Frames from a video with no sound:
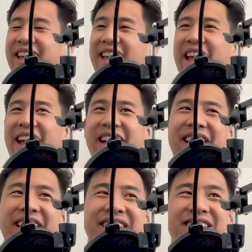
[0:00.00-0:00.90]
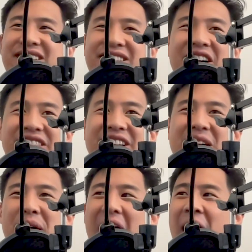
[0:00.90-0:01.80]
they start
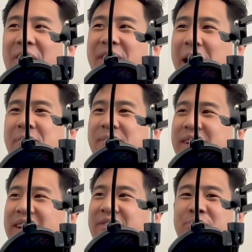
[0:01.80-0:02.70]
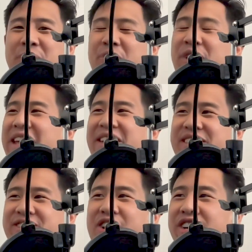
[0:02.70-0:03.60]
thinking about outcome before they
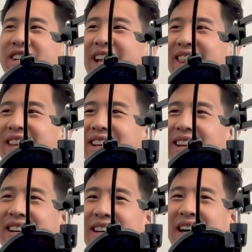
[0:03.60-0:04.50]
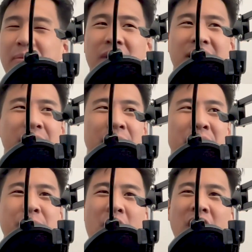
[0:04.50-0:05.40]
even started. And I think a
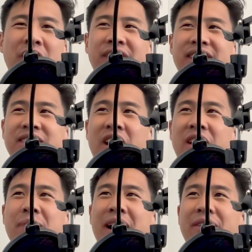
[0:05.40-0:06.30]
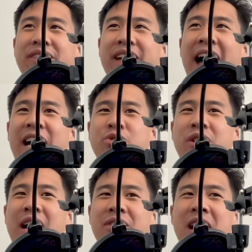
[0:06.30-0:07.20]
big part of it is not about the
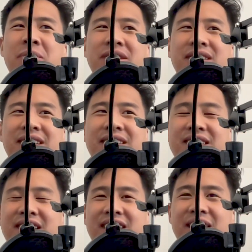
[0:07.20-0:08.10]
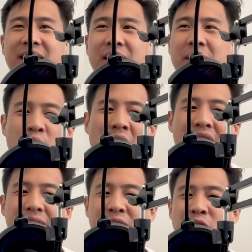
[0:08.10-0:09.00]
actual outcome. It's the
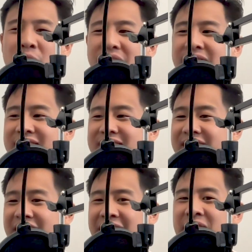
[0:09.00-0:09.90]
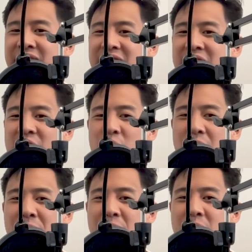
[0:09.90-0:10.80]
what doing this thing
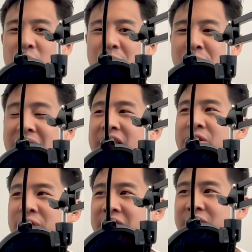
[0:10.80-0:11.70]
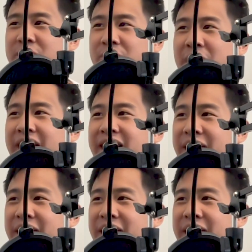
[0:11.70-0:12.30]
will make you into, right?